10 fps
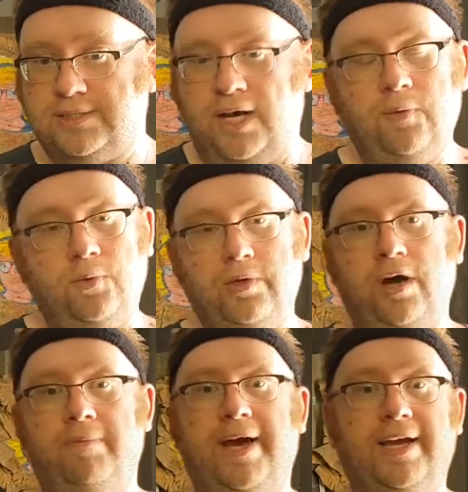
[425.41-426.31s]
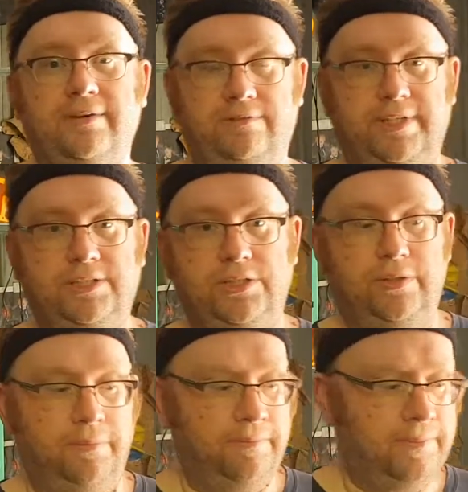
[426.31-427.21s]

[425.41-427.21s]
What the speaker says: I will go back and redo them.